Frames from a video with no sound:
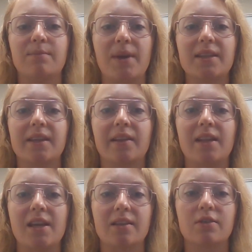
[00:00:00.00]
is
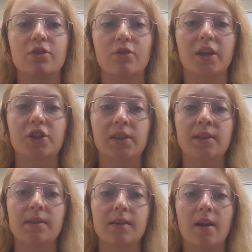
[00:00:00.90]
basically the
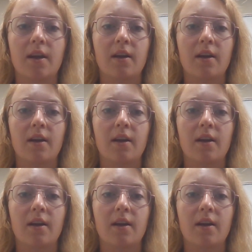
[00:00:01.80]
instructions